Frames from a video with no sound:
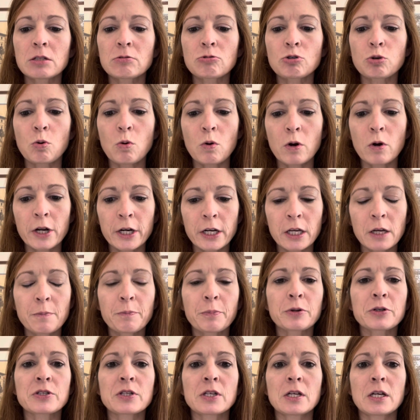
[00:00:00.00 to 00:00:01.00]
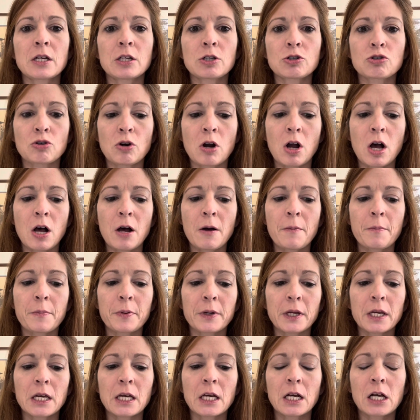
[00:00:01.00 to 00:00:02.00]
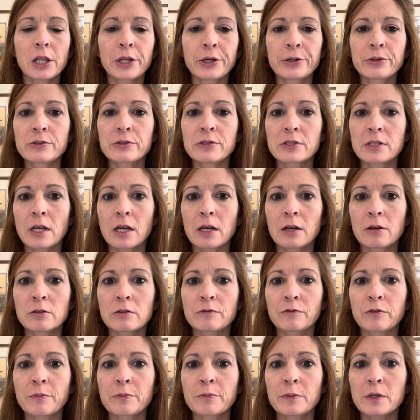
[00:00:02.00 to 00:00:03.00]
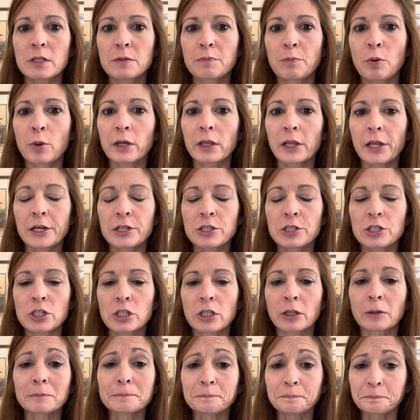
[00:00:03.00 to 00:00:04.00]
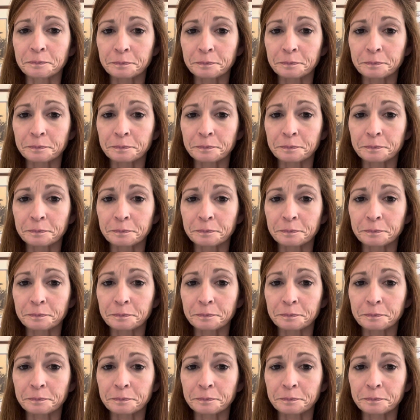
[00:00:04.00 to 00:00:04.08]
20% drop in closed sales from this point last year.